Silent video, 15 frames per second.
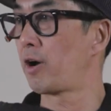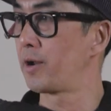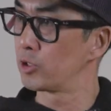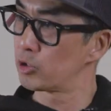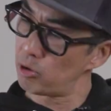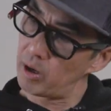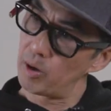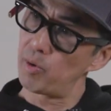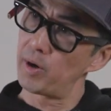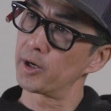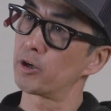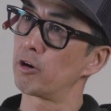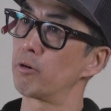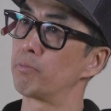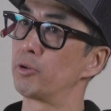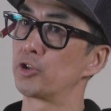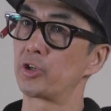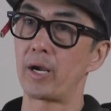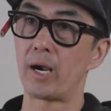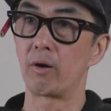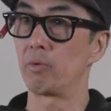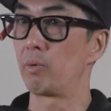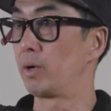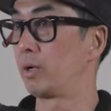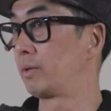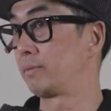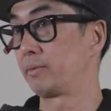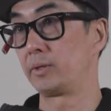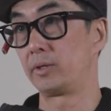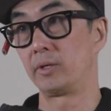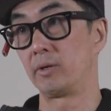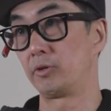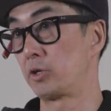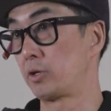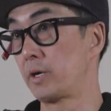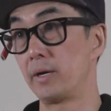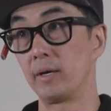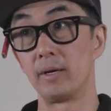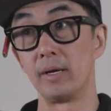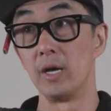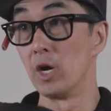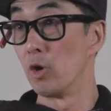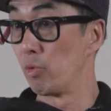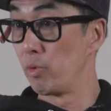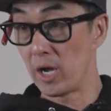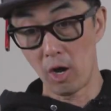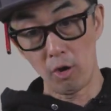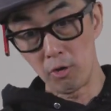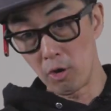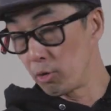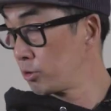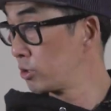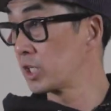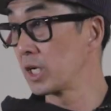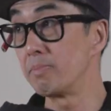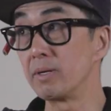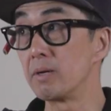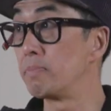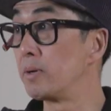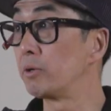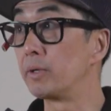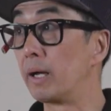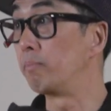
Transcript: is, oh, I want to curb the shower. Well, we all know there's gonna be a buildup.